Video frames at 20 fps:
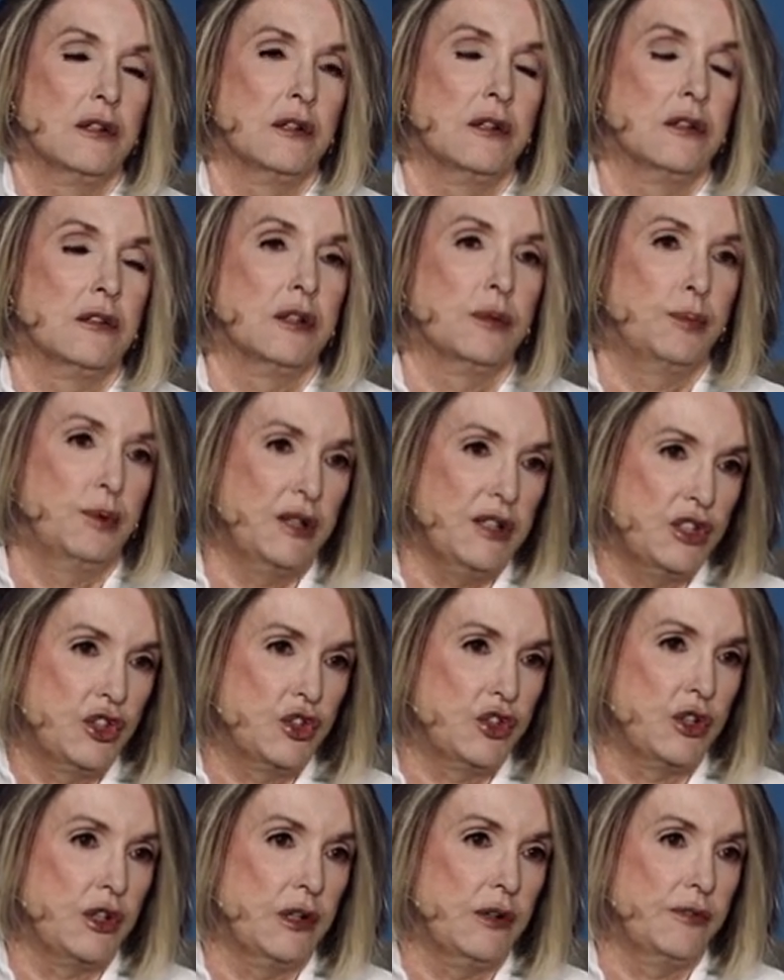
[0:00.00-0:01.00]
the police
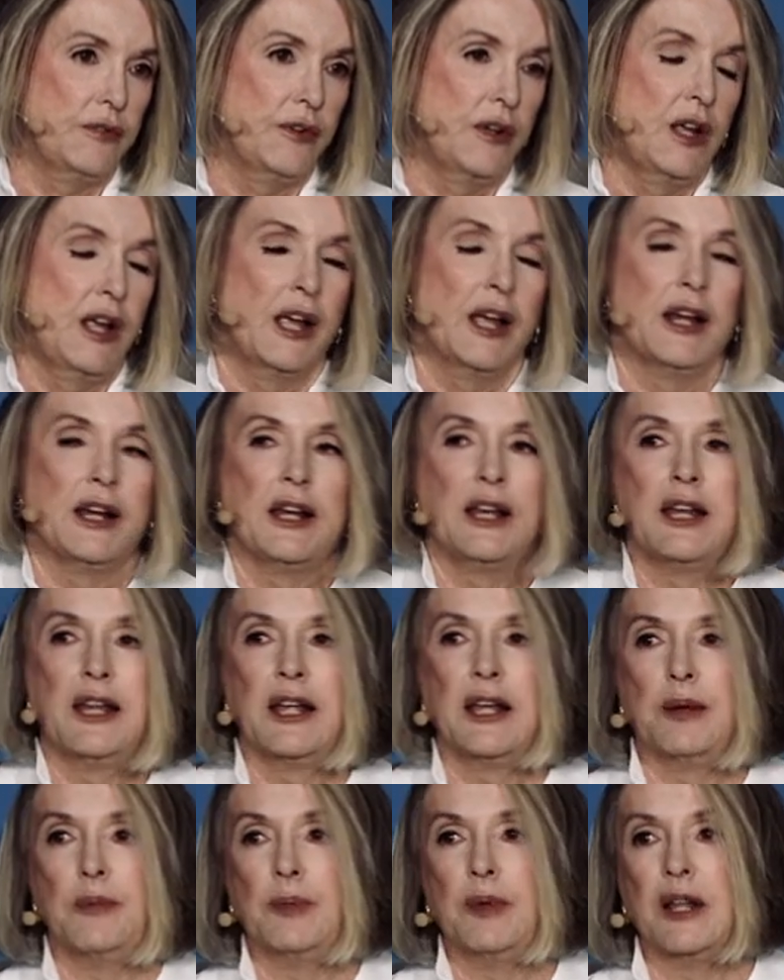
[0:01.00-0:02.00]
chief, and he
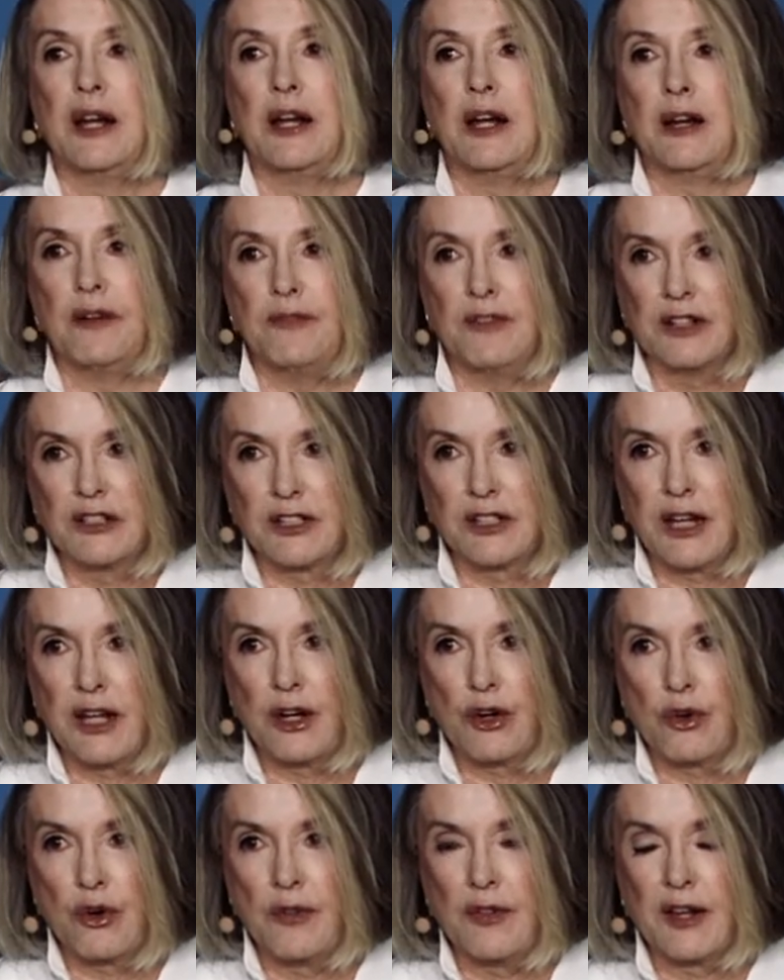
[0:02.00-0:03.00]
had been an
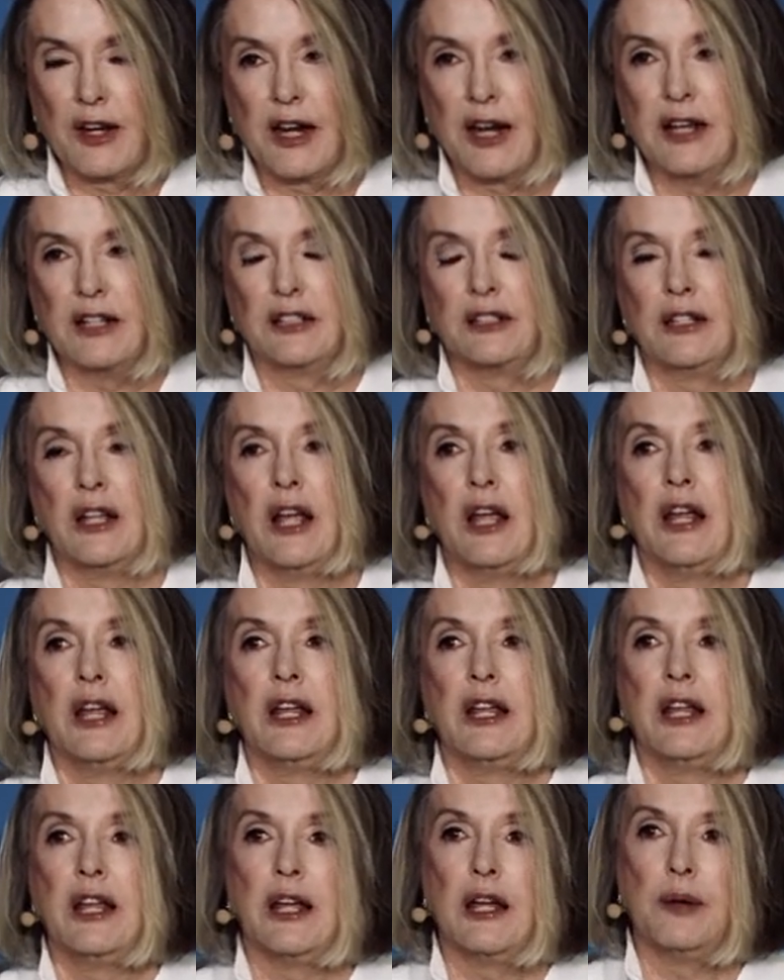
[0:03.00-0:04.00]
investigator on the case,
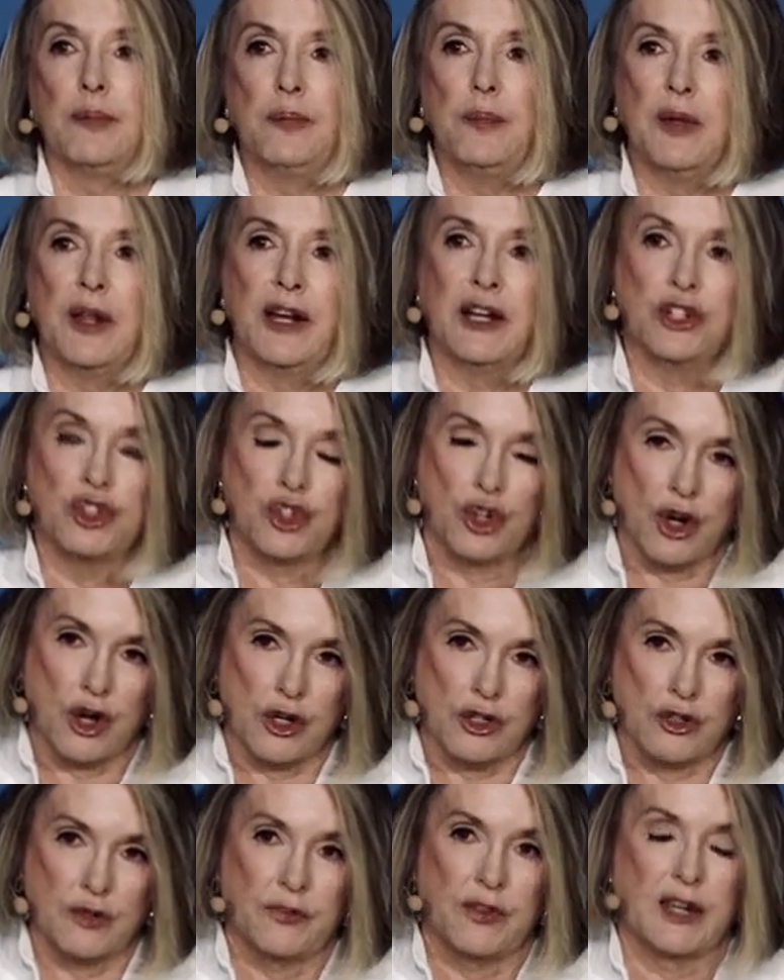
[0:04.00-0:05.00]
he had been in charge
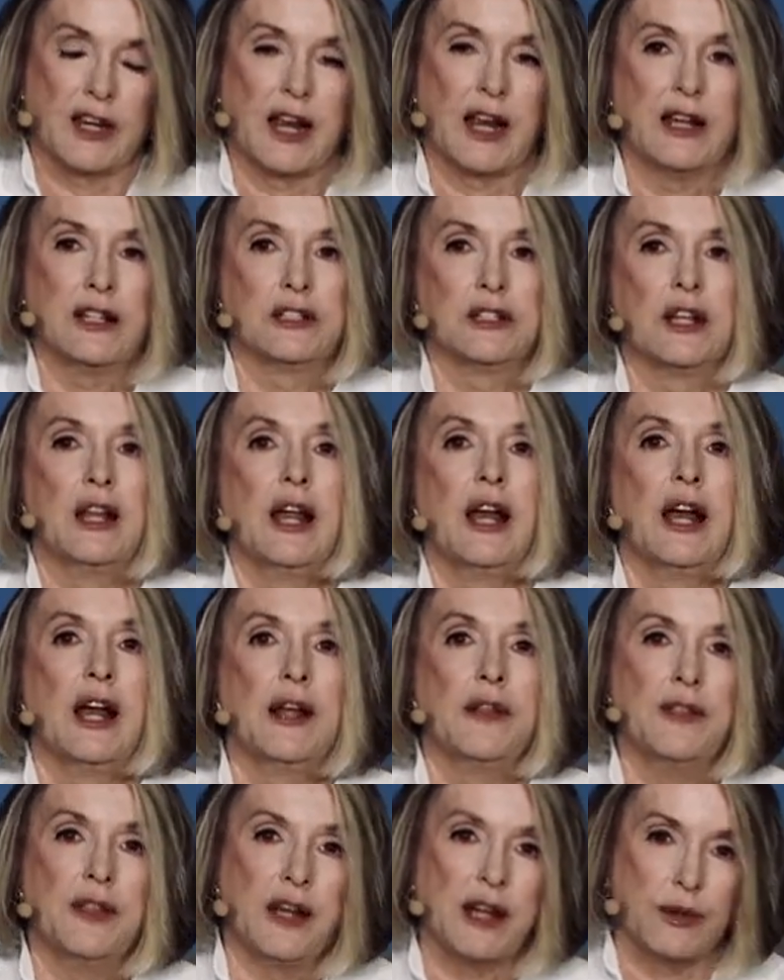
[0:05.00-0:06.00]
of the case,
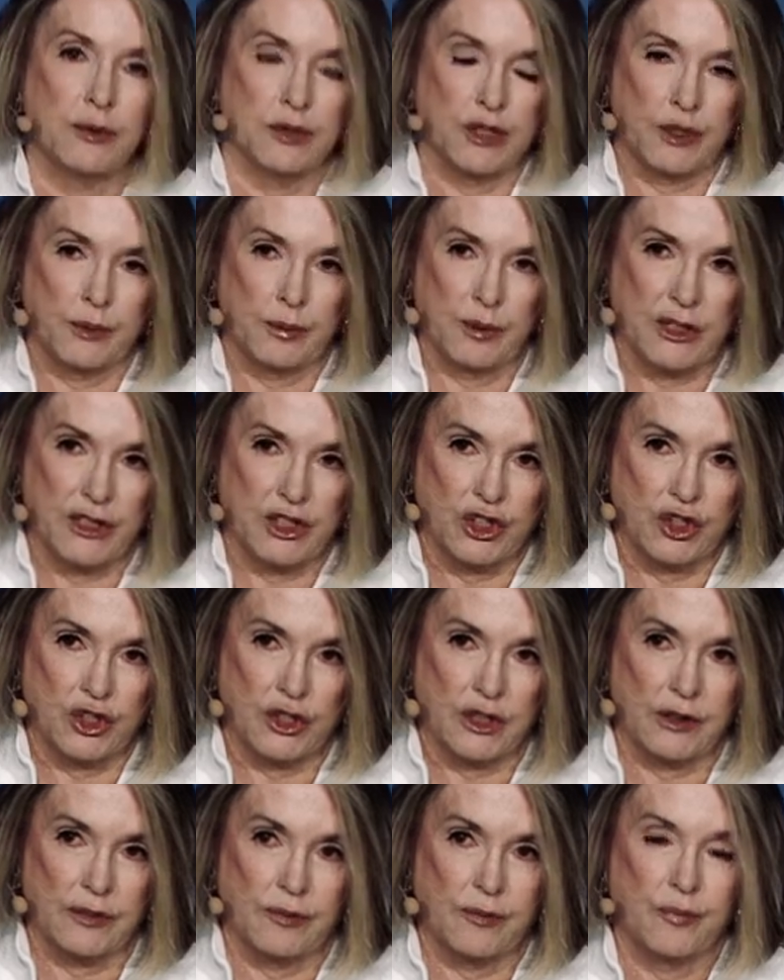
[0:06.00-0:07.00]
and then he was the police
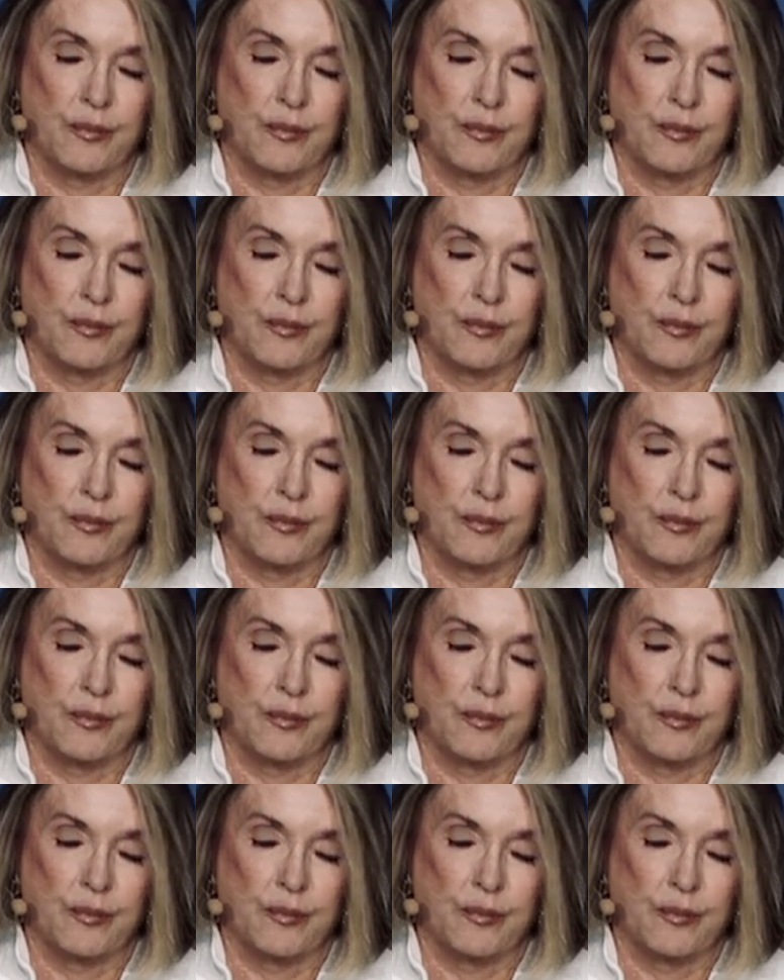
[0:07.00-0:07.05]
chief.